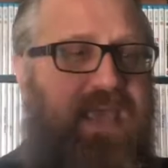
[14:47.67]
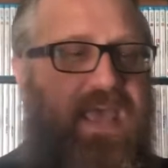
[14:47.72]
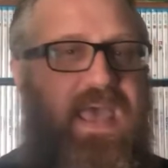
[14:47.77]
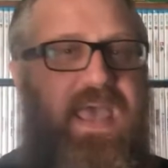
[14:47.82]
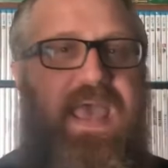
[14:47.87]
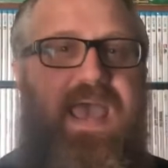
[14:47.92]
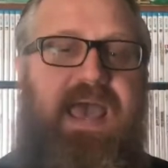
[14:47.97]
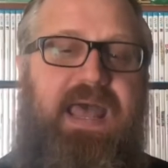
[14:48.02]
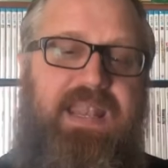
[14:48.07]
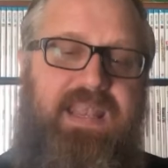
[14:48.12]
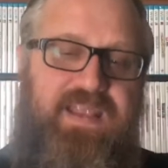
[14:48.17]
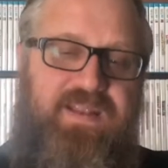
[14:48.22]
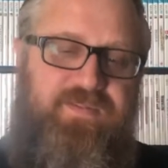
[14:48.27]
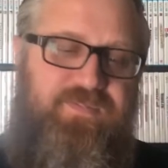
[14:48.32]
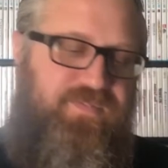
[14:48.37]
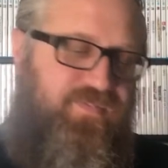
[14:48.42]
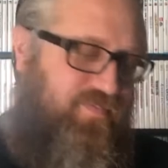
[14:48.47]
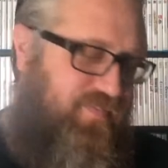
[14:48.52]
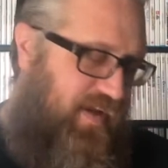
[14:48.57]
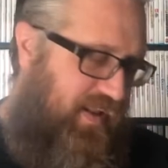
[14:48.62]
And then,
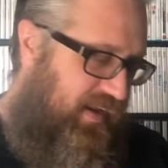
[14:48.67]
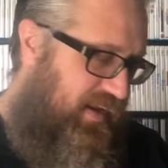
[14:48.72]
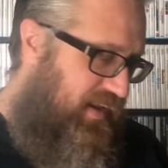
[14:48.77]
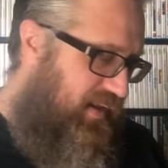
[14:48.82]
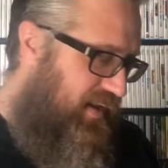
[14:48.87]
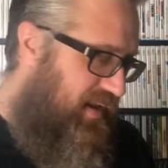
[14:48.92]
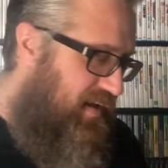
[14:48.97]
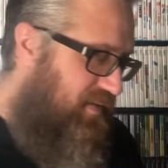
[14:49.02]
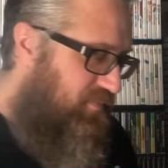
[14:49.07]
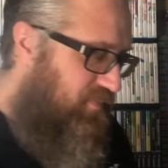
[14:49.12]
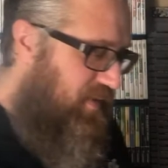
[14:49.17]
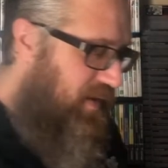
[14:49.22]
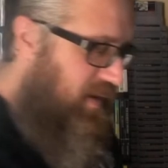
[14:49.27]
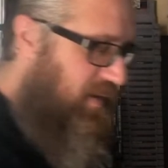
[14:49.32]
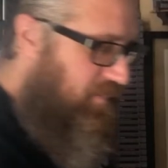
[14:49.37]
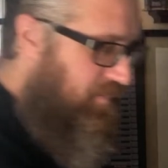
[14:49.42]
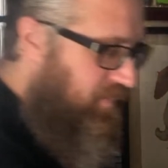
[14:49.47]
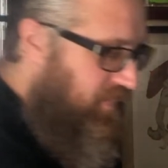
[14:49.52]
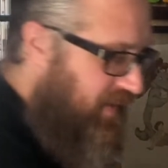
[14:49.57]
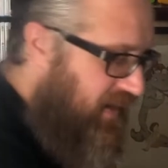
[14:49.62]
funny enough,
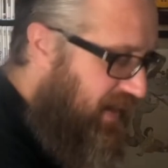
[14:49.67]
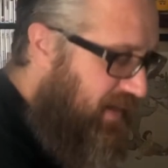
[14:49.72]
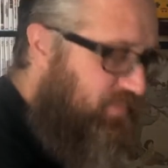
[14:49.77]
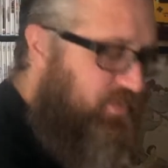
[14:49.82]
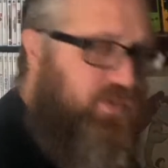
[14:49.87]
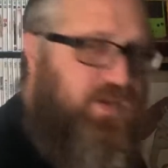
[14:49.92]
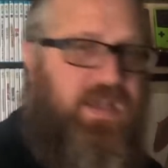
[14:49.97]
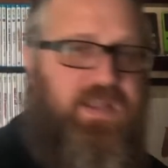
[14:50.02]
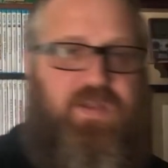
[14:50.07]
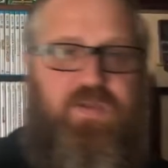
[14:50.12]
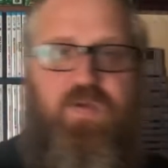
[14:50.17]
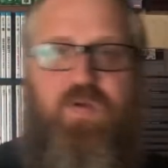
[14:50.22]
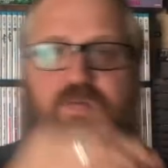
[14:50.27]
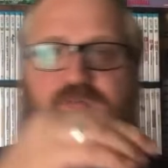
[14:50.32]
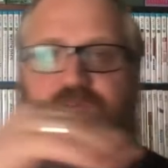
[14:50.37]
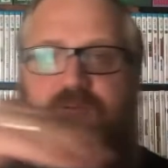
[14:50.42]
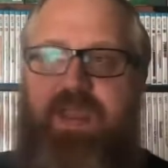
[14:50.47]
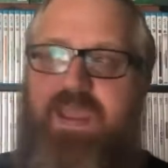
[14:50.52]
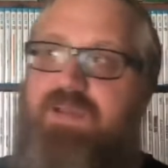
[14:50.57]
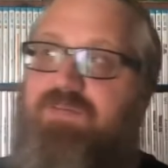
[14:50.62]
I'm trying to go
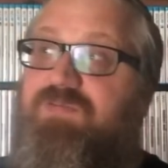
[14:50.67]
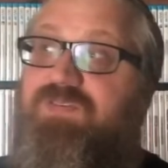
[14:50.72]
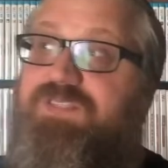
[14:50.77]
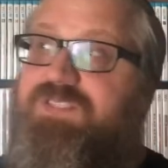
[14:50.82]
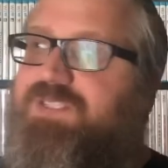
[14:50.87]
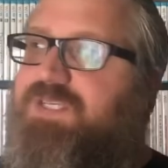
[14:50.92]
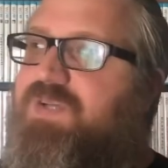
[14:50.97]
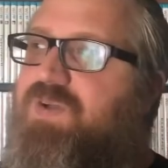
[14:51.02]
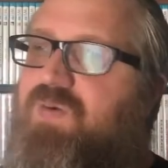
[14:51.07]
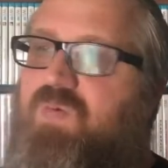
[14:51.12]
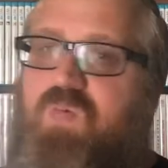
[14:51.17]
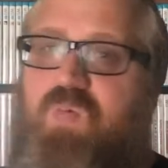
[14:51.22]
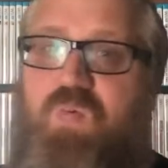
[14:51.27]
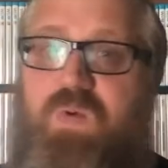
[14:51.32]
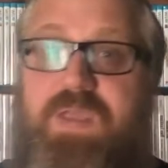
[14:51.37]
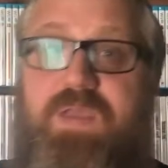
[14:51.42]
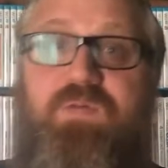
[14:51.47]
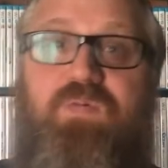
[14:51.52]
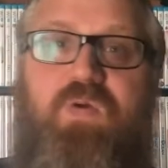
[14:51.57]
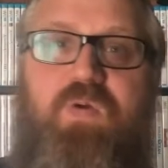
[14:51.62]
for every single
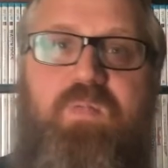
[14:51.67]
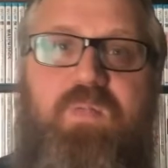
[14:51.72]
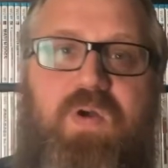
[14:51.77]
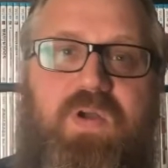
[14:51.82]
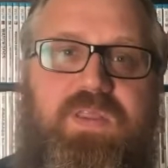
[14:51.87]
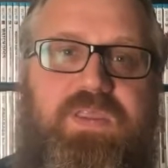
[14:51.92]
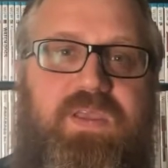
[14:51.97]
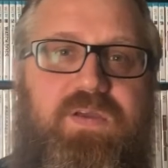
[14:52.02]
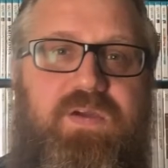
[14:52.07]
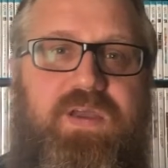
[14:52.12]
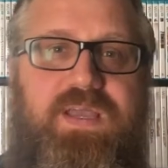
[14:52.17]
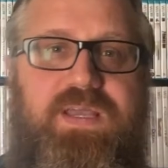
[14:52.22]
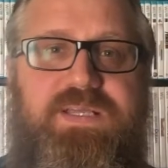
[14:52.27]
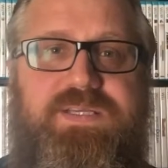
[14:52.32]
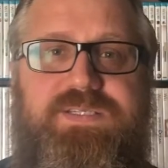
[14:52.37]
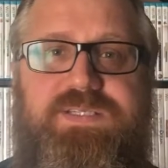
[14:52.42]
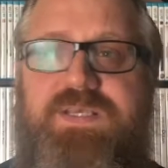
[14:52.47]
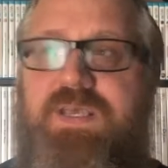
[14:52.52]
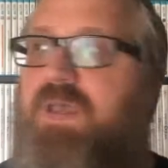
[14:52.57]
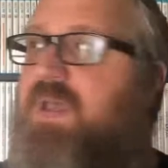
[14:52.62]
Wii remote there
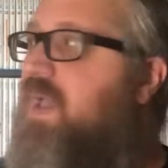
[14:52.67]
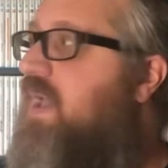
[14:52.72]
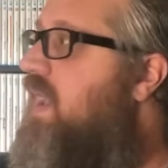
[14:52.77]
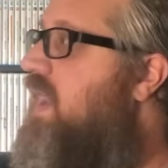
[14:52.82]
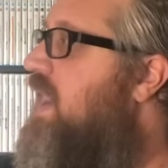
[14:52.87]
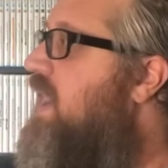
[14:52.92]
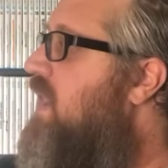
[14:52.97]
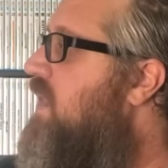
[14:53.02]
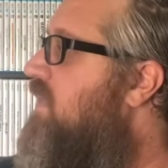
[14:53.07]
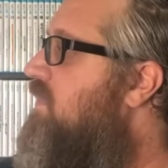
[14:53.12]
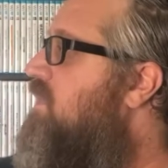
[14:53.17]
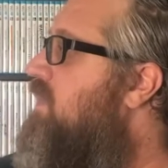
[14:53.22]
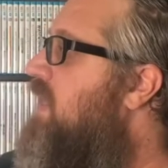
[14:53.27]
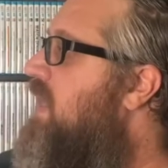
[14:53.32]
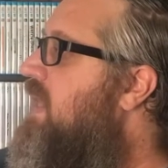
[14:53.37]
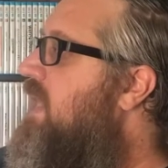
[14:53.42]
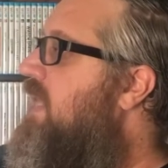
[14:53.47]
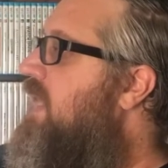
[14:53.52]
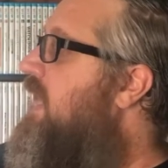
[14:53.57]
is. I